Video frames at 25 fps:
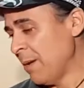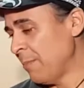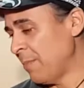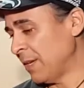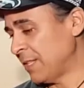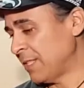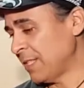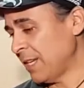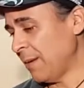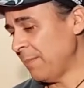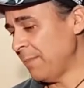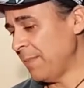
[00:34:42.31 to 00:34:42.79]

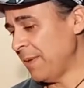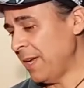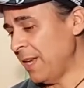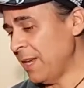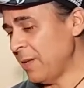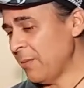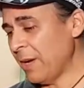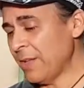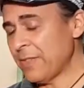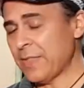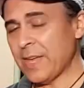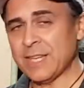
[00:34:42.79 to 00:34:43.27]
But um,
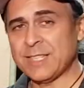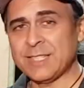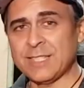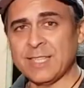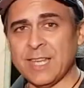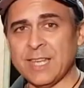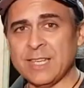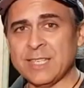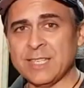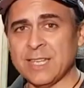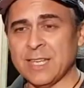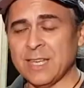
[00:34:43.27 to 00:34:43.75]
anyway, that's
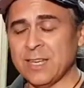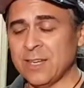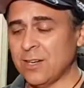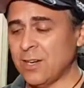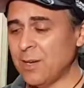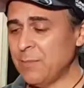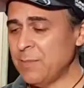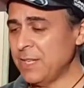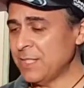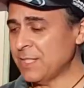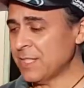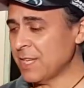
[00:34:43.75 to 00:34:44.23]
it.
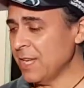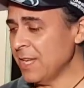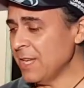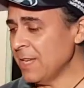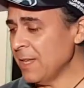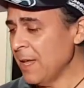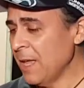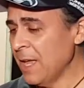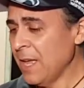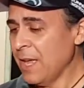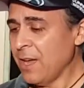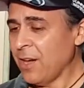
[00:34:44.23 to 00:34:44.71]
I'm
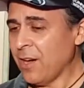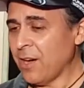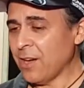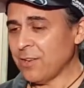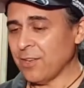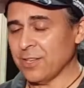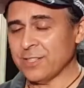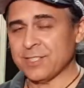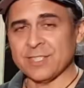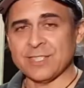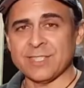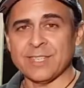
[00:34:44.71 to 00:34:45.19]
Iski. I'd
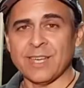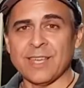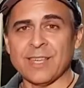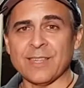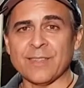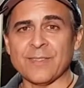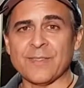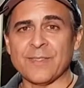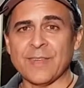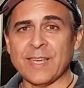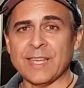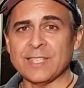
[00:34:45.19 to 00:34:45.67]
like to say
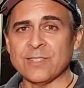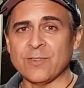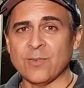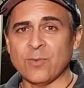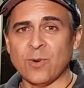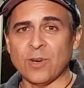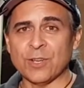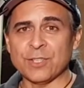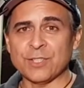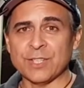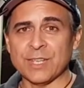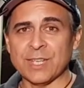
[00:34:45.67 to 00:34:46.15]
thanks for
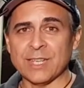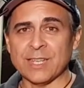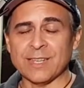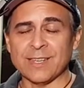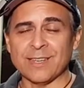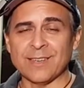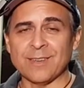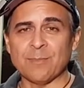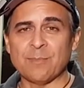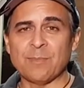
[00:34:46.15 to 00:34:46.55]
watching.